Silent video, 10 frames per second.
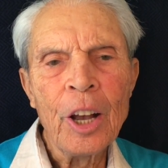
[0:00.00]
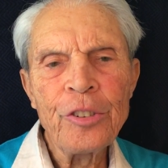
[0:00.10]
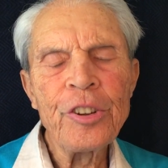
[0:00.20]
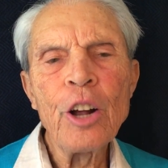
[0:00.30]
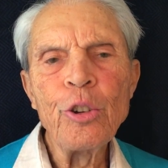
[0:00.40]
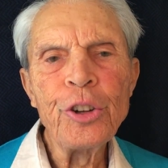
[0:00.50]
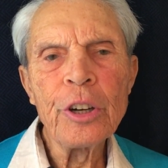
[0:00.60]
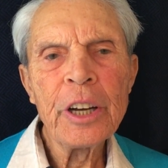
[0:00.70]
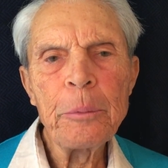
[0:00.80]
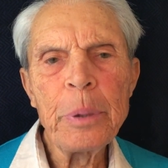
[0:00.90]
A
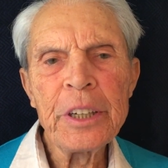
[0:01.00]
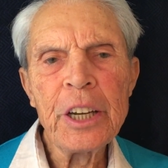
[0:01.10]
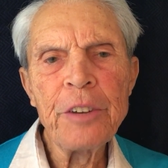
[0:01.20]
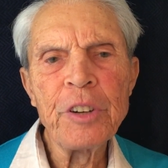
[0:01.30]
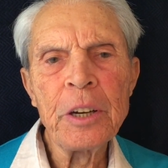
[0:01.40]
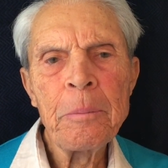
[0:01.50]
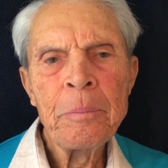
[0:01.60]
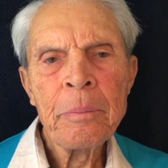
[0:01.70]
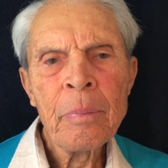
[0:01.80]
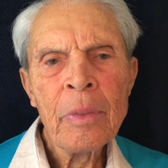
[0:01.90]
soldier had been given
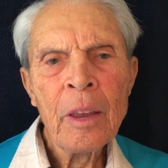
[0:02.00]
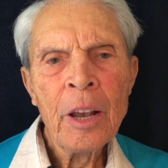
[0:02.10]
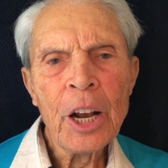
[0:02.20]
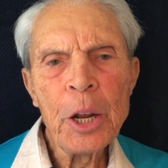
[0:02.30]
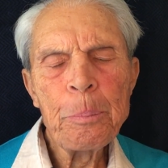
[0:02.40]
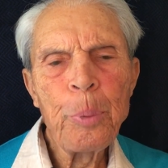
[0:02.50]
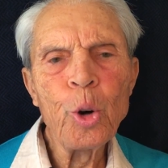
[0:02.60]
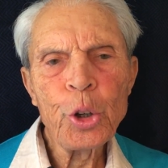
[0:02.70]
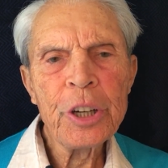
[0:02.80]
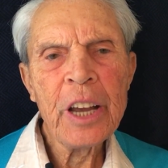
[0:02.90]
an
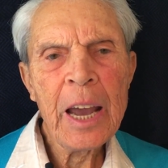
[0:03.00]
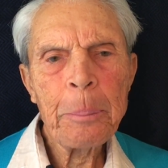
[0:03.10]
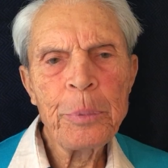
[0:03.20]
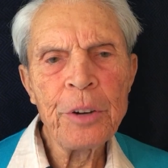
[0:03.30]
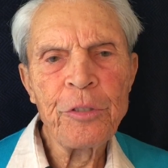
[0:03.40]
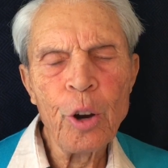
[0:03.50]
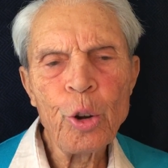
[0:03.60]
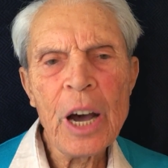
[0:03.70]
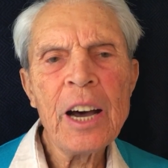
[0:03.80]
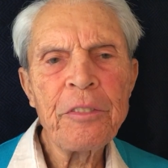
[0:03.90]
important captive to
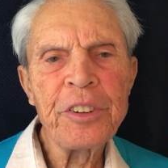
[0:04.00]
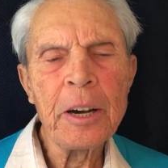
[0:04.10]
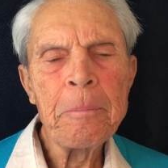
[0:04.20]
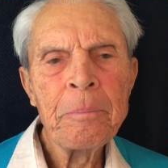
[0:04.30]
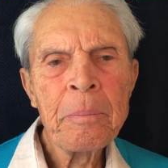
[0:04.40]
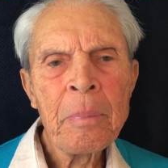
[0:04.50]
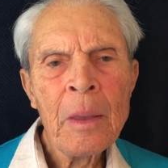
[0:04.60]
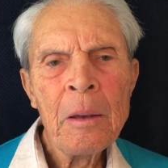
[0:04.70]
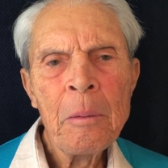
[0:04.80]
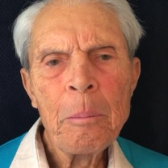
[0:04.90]
look after,
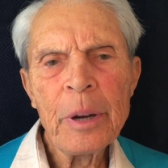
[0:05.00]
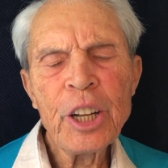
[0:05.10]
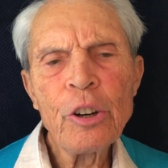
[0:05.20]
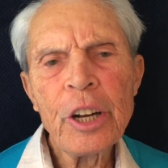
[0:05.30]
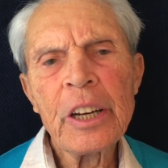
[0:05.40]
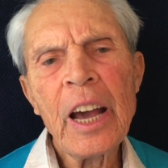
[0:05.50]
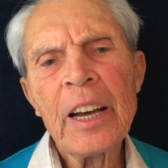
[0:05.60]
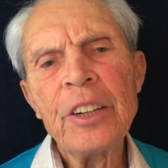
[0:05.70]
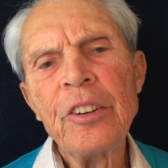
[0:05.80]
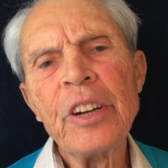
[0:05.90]
but he got
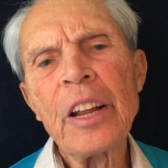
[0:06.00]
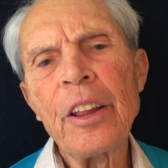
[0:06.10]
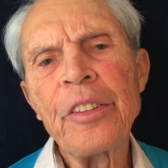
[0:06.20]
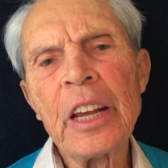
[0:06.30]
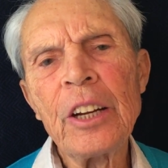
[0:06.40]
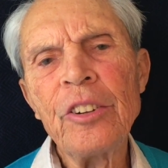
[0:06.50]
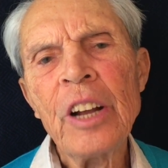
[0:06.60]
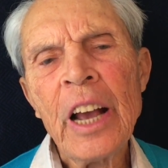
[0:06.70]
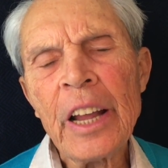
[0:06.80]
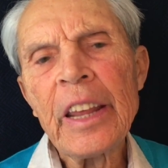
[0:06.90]
engaged in other
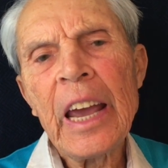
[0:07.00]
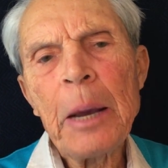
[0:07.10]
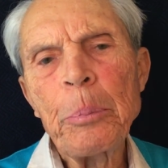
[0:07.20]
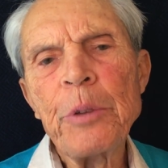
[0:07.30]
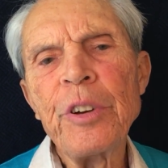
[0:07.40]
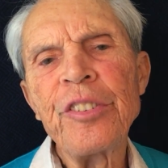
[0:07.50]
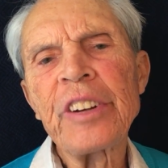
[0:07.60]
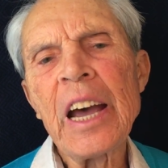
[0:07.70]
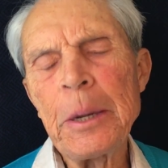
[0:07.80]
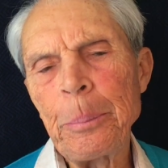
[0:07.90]
things and the captive
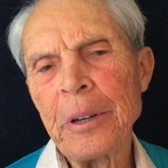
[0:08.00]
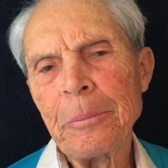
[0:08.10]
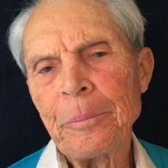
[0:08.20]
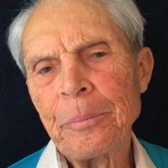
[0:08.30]
escaped.